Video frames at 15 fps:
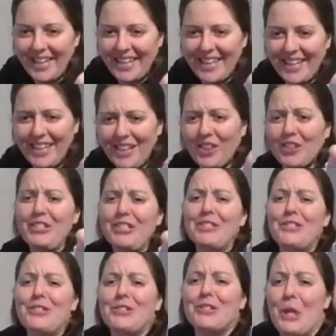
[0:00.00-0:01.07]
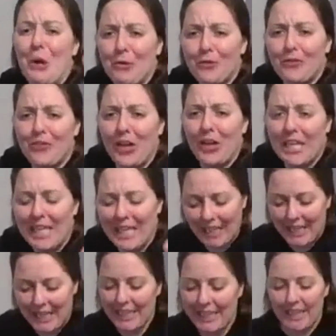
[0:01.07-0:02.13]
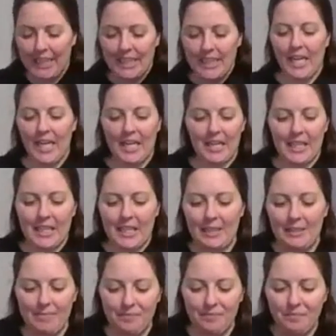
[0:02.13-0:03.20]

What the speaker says: He looks so funny. We're